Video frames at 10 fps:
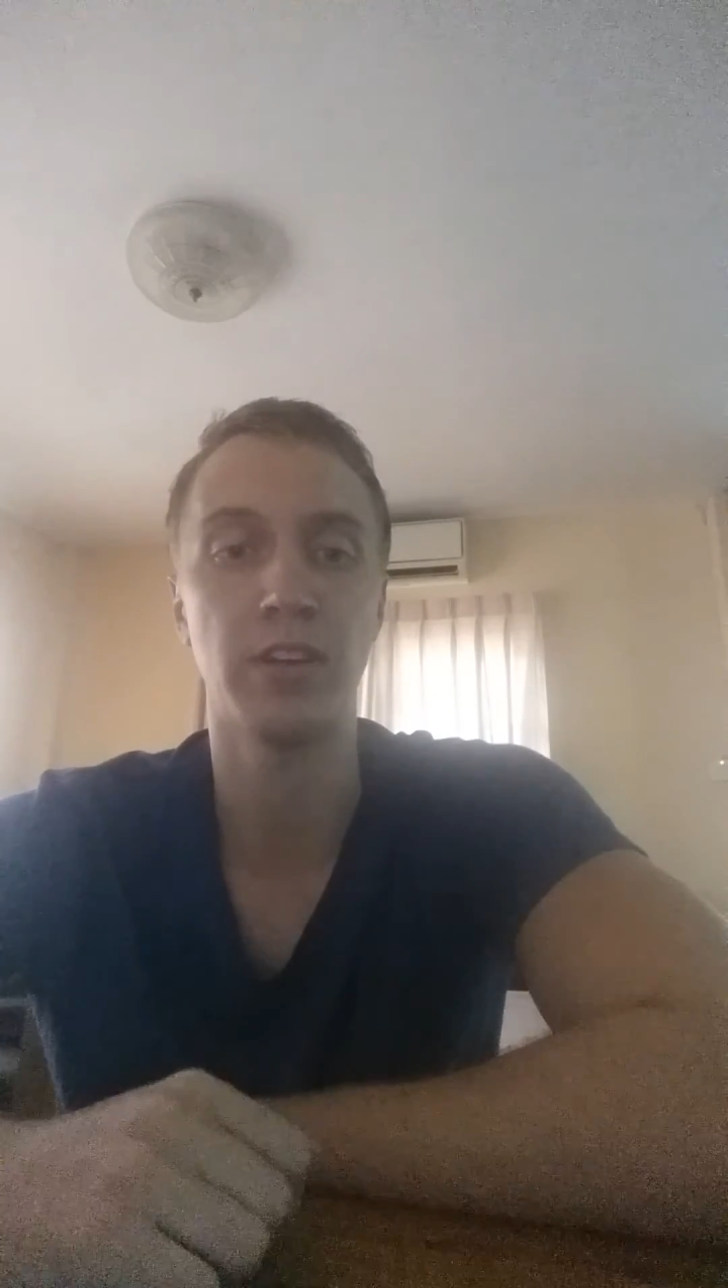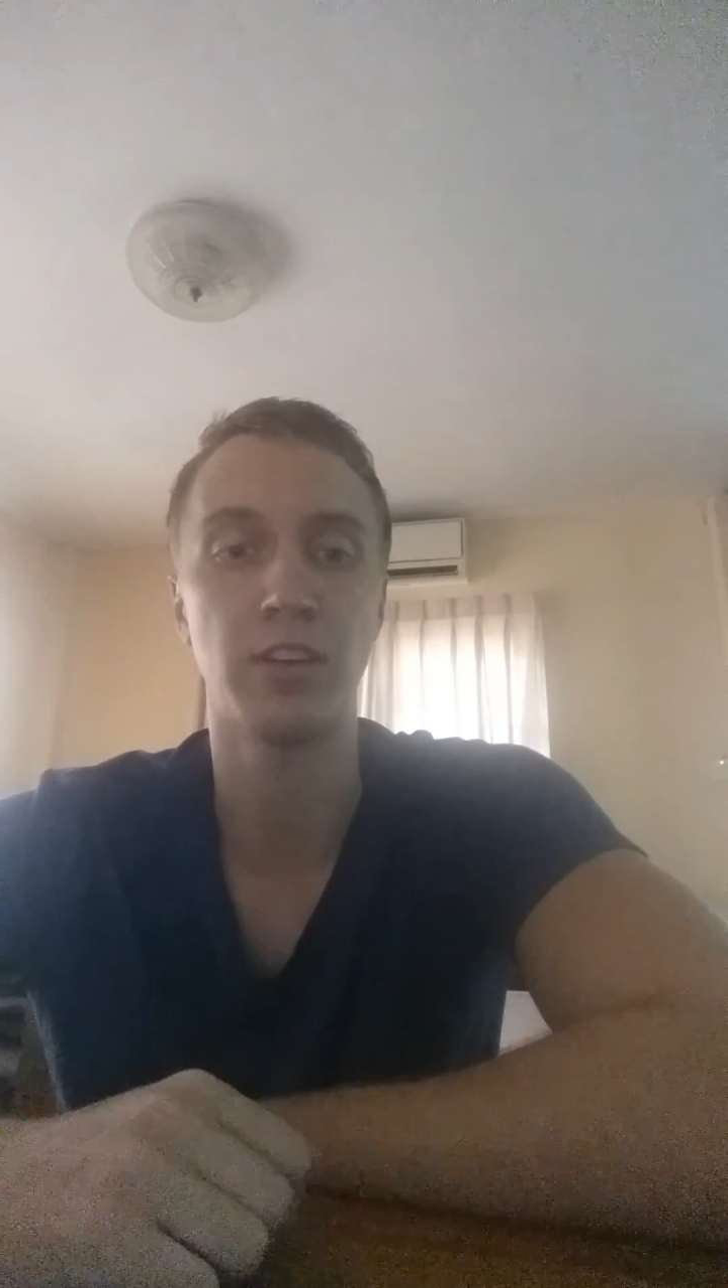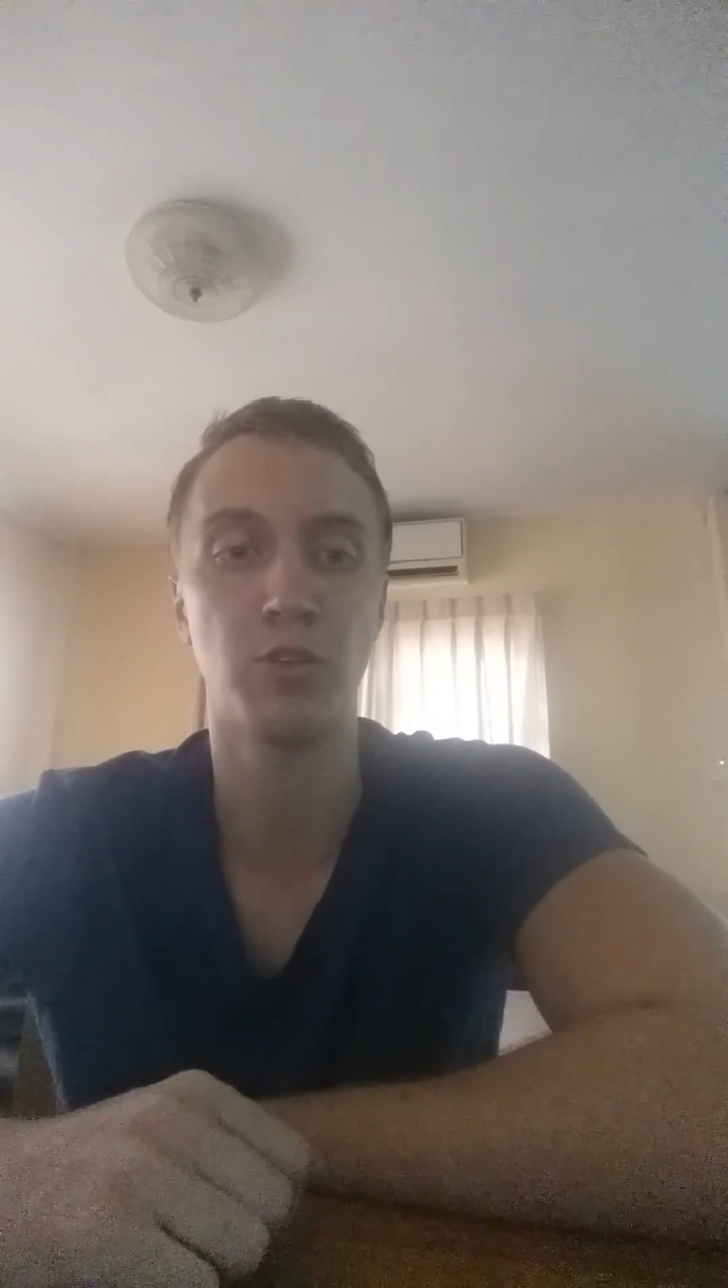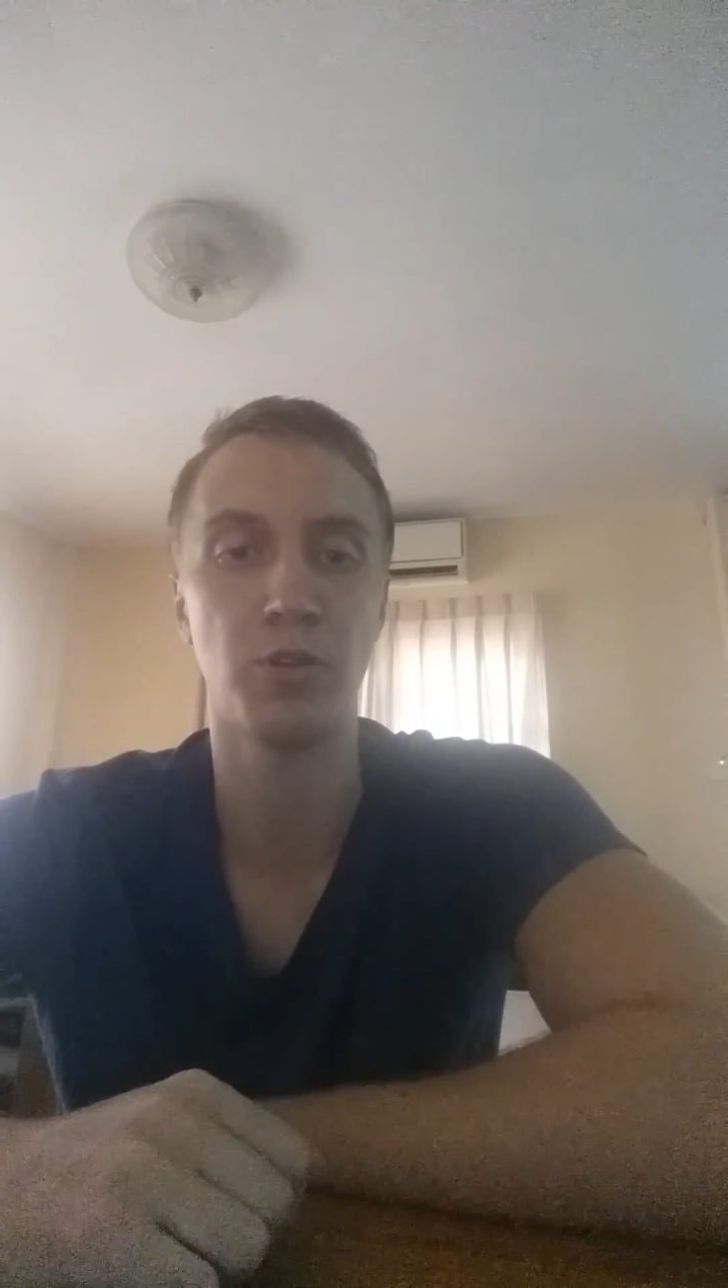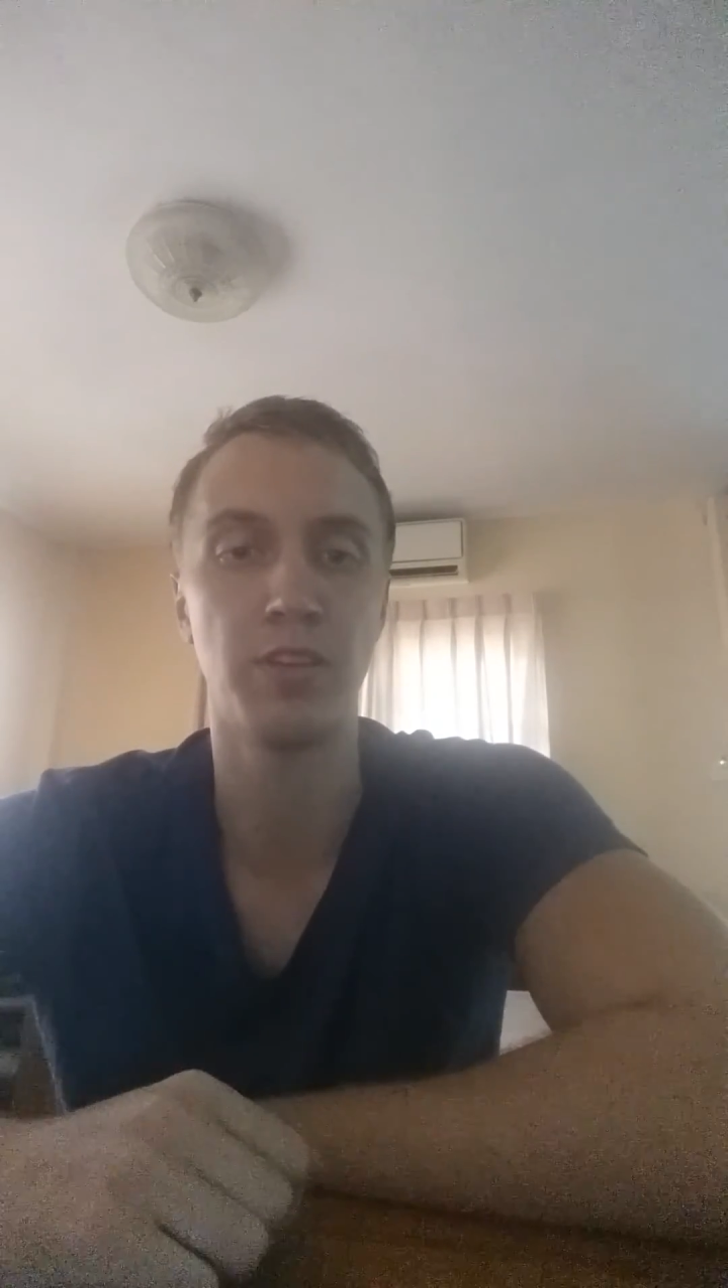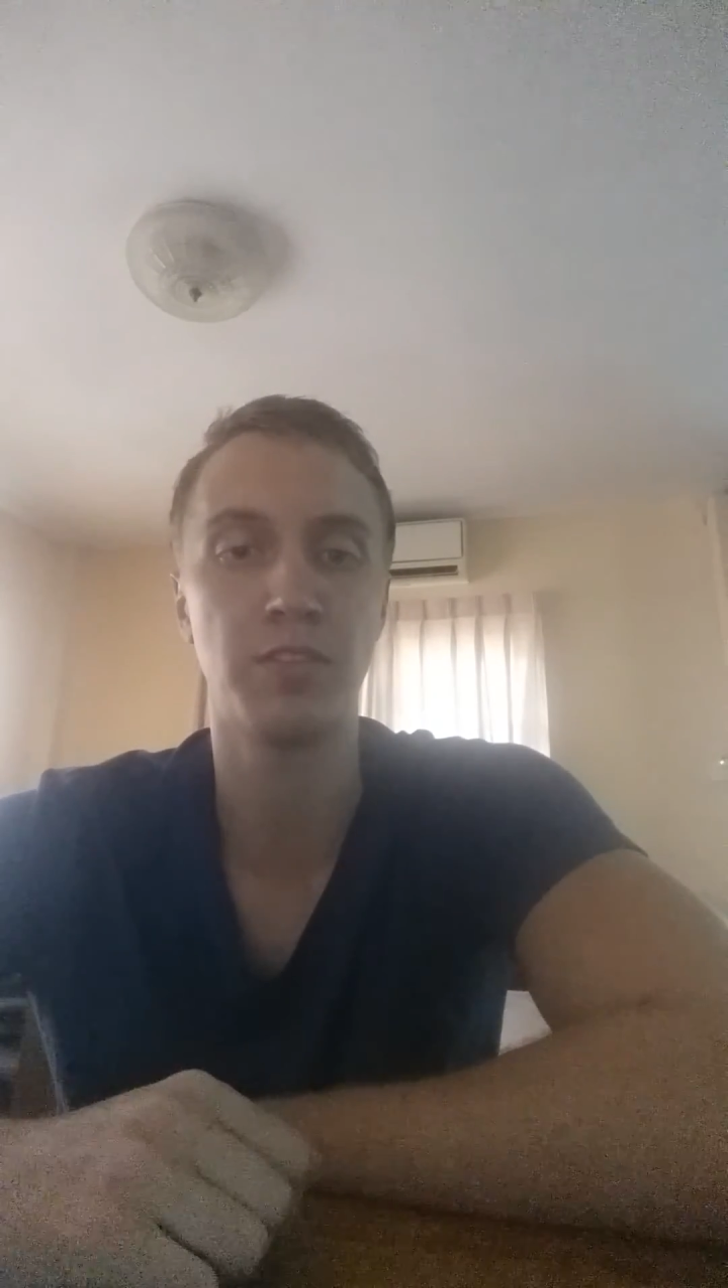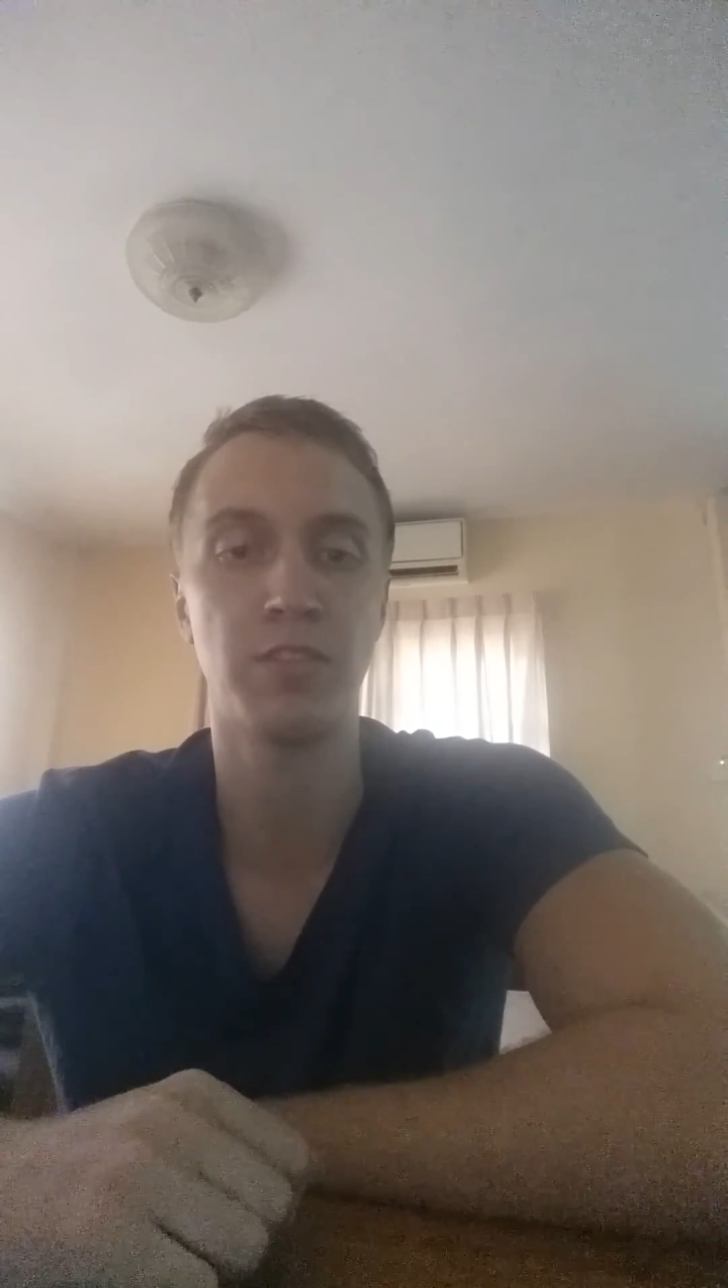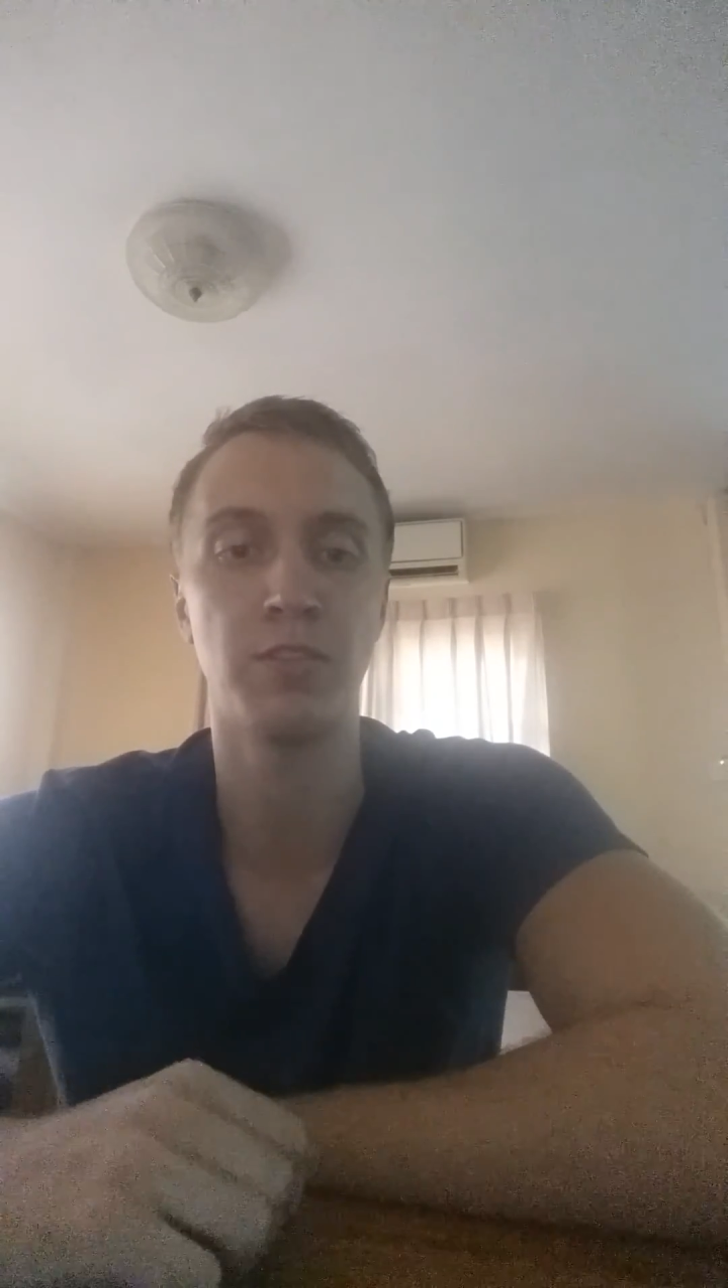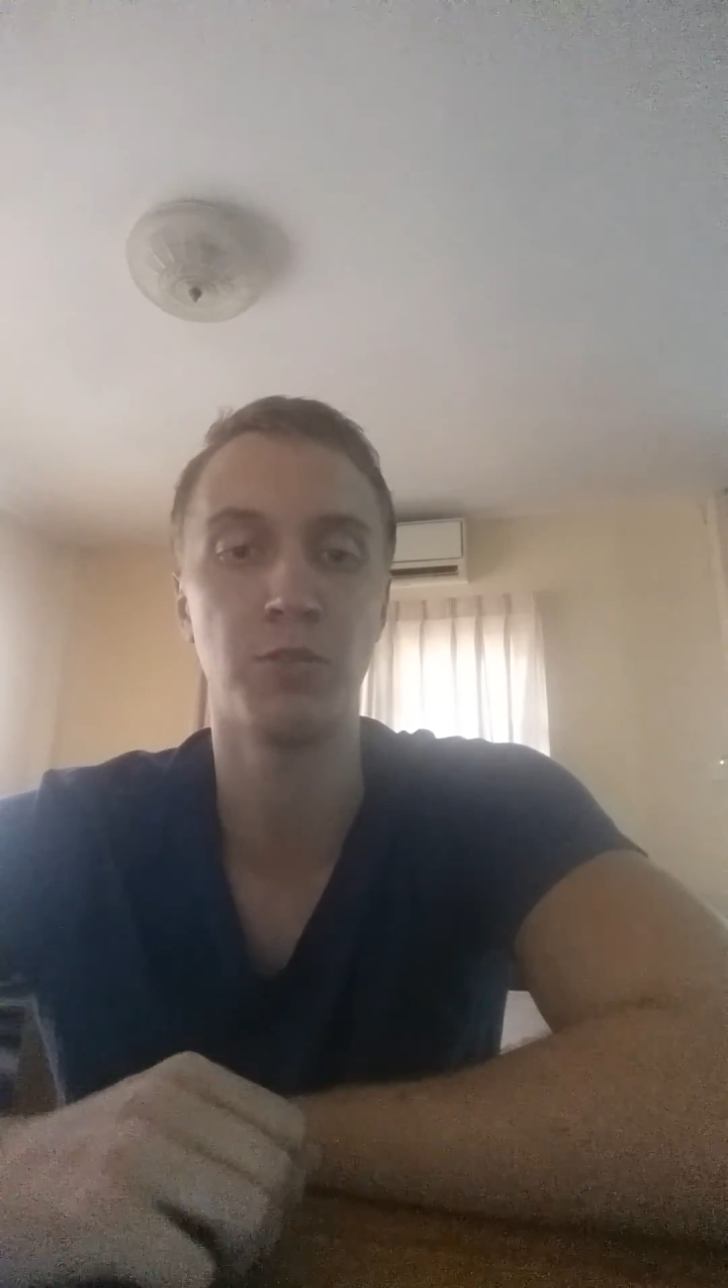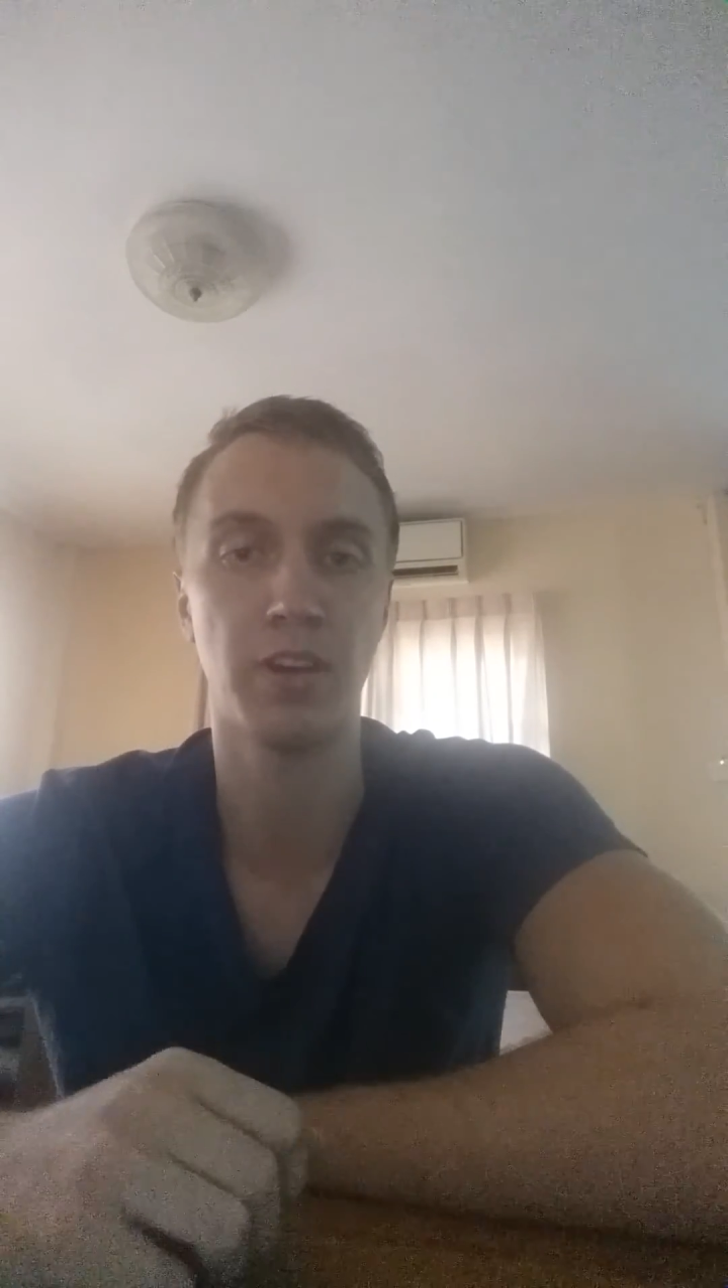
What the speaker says: increase the